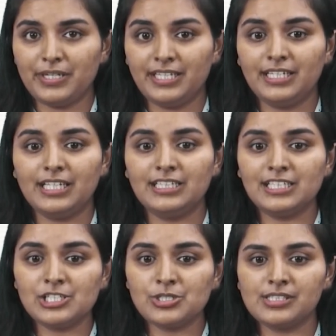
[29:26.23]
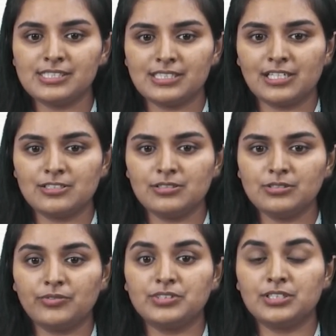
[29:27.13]
in initial stages
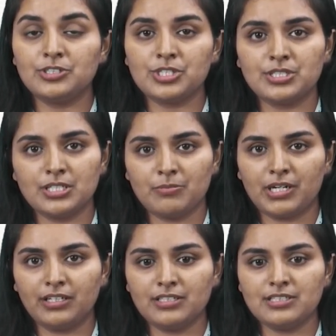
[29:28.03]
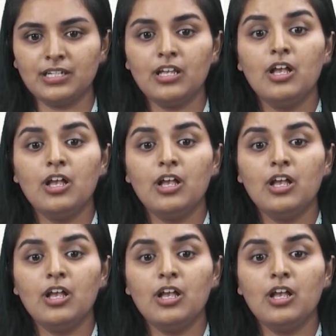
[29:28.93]
of search engine marketing,